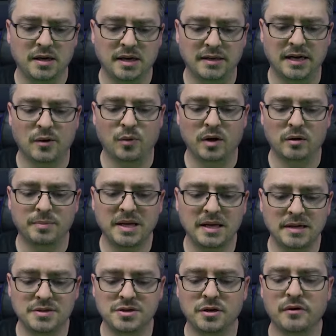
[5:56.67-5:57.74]
And that way it'll be
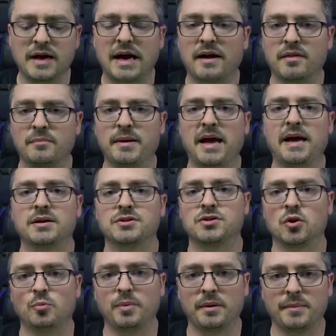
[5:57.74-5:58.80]
easier out of the bag,
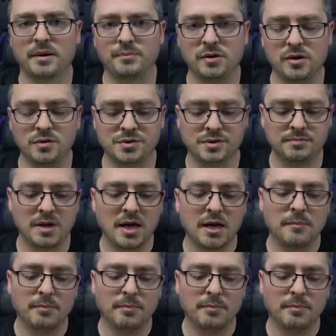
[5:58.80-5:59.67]
just open them up and use them.